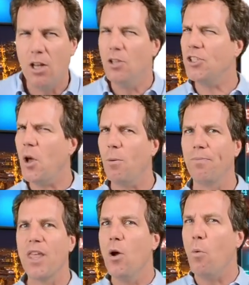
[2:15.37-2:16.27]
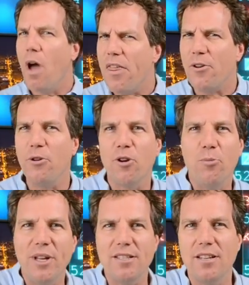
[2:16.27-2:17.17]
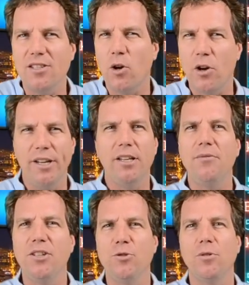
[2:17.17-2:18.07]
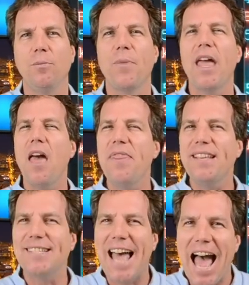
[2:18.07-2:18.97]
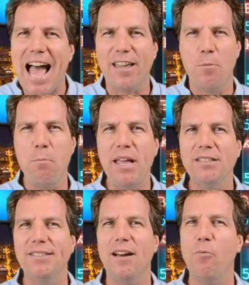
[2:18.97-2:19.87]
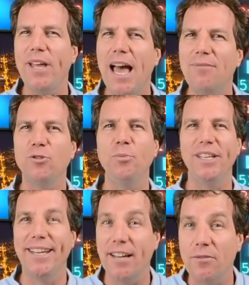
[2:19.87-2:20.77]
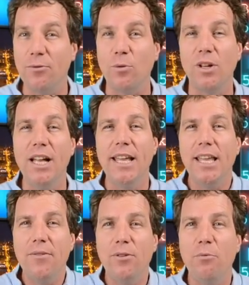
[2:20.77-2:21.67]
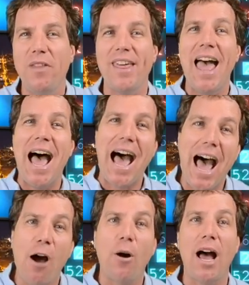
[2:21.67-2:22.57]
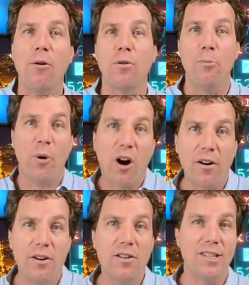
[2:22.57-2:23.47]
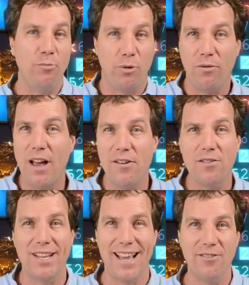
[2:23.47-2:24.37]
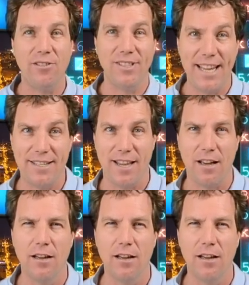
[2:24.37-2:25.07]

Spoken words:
So, whether you're a business or an individual, this hack means that we have to be careful even with how our partners and providers handle data,